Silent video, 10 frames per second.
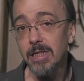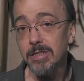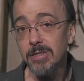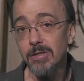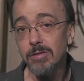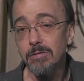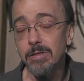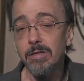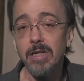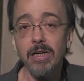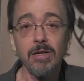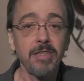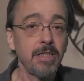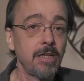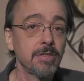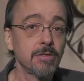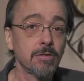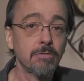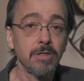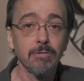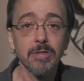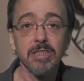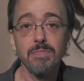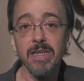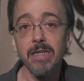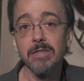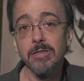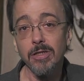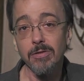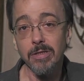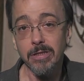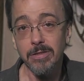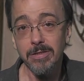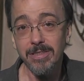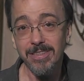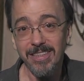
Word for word: a, solo career and also a career with his band, the Toadliquors.